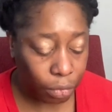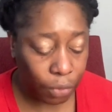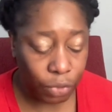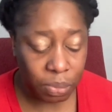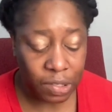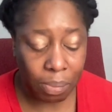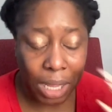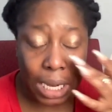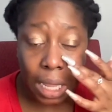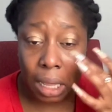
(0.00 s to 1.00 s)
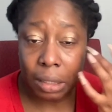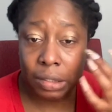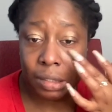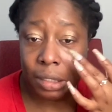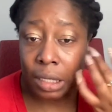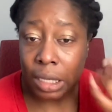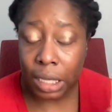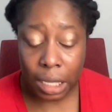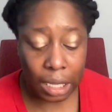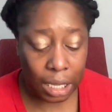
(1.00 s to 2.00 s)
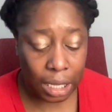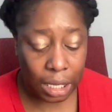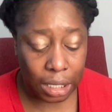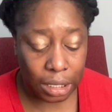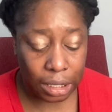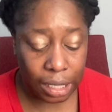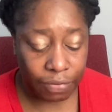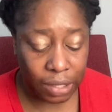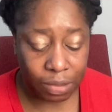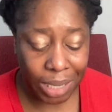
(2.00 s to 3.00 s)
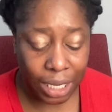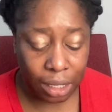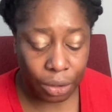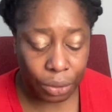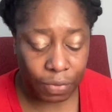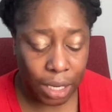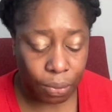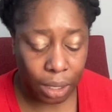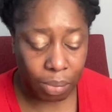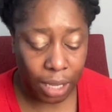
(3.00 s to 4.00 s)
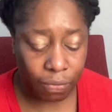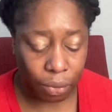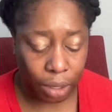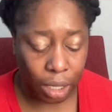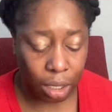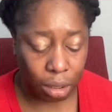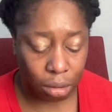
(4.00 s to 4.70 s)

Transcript: from somebody else and left this man alone if he didn't want to pay for it.